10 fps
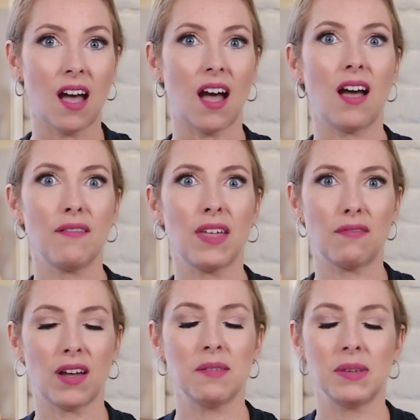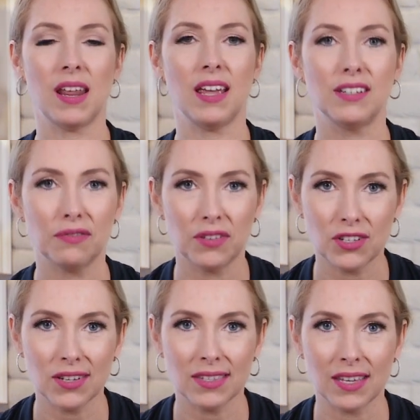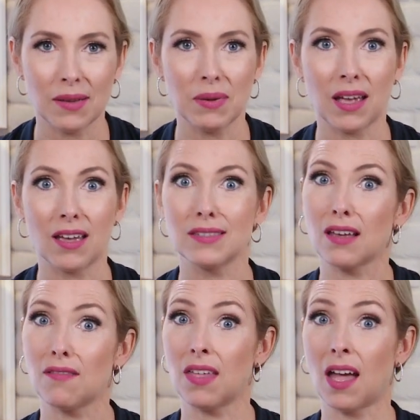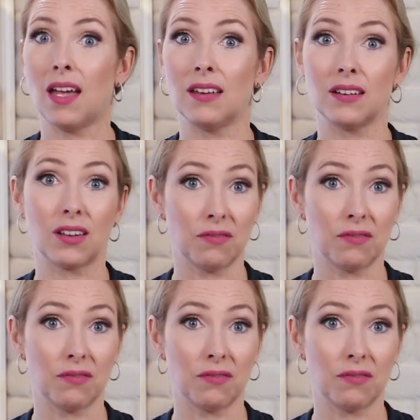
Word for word: of that vitamin A deficiency because of that